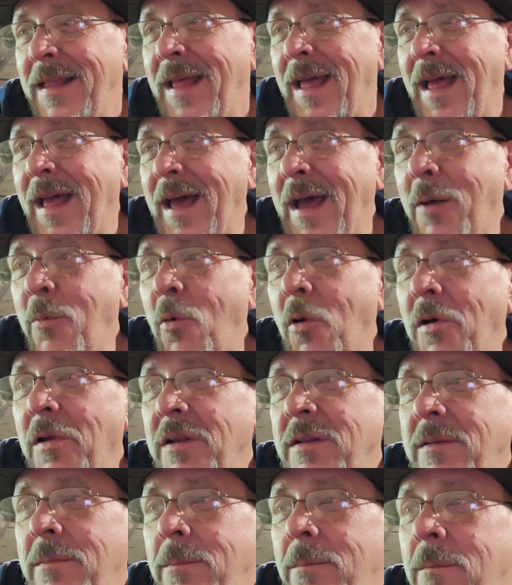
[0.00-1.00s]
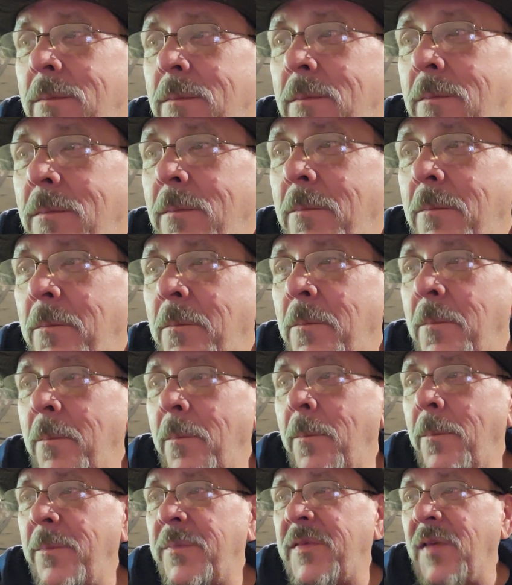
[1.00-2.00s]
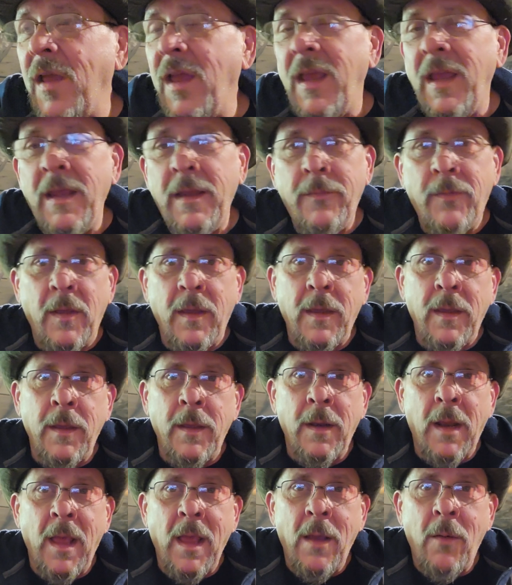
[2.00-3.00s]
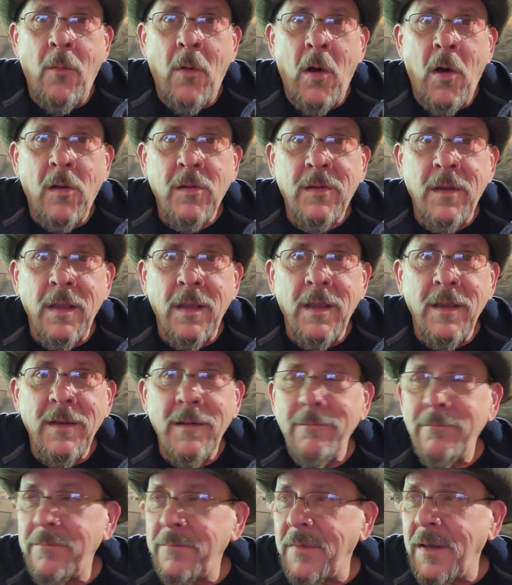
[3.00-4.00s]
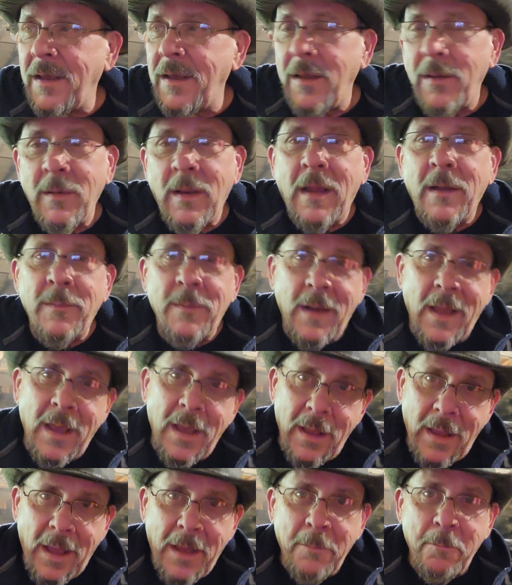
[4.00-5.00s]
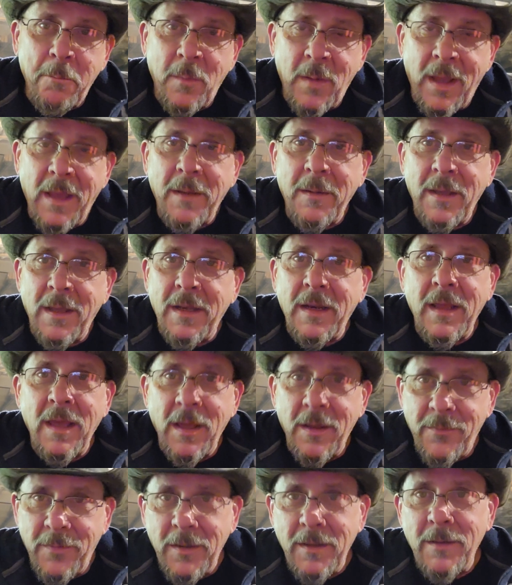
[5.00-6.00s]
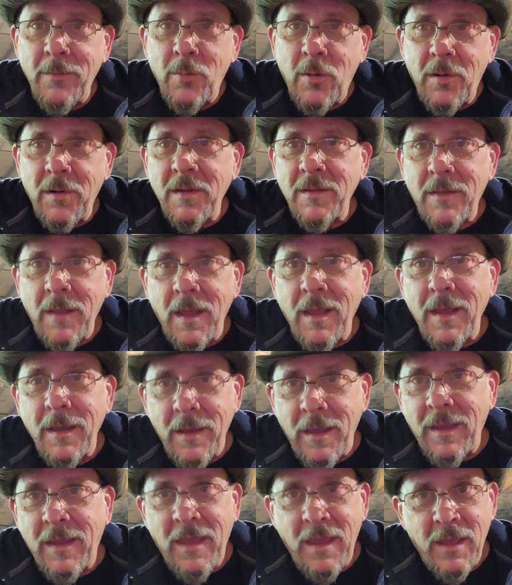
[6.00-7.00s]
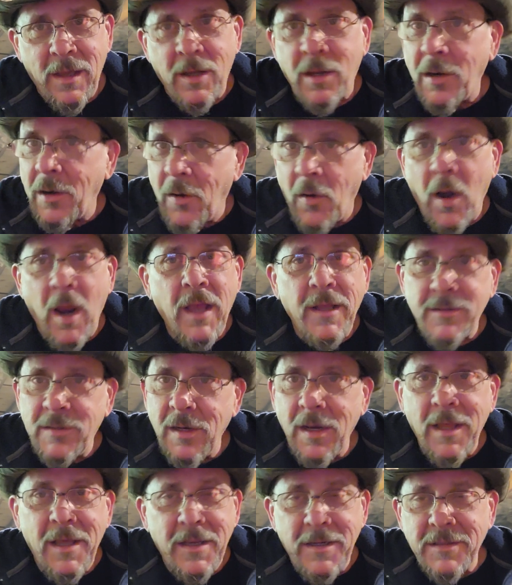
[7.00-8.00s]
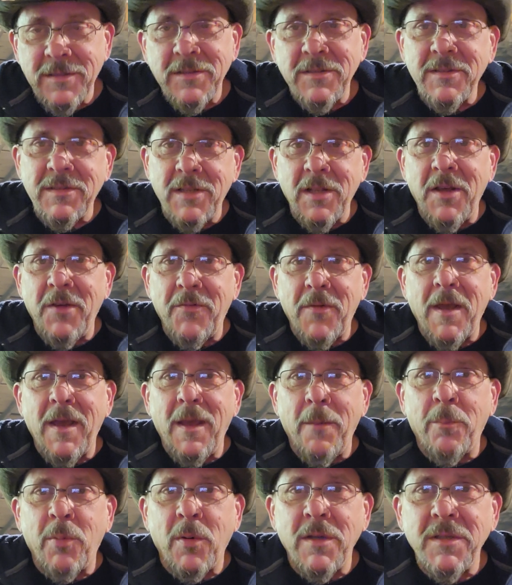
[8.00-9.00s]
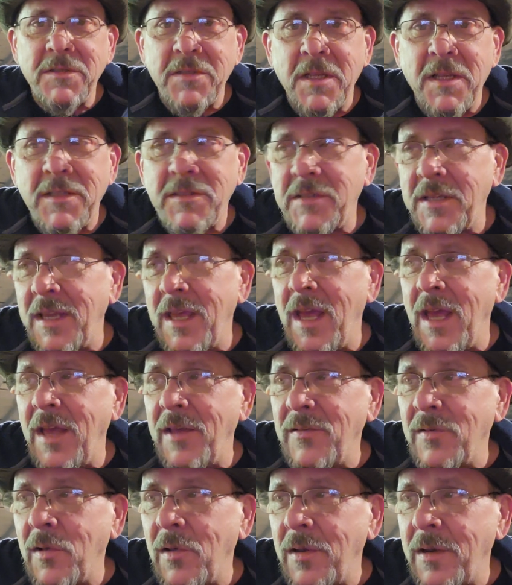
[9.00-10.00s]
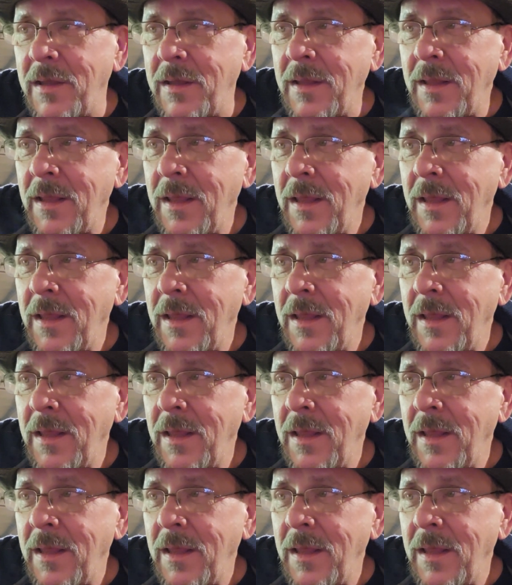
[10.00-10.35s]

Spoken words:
I want to say that I walked in. Now, any of you want to get congratulations and stuff, I appreciate you guys on it.